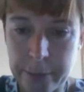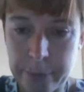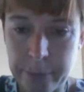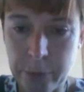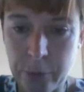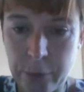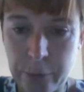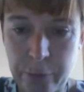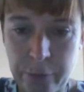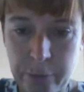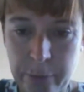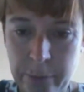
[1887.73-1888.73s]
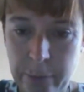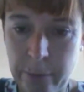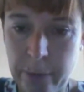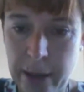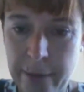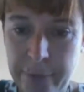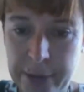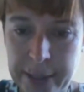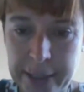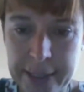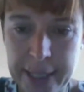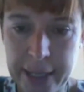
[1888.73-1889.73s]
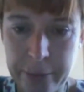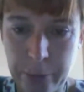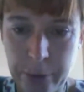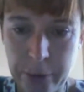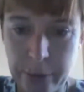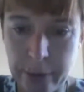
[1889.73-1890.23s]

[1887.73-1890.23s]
sort of emphasize there, or you?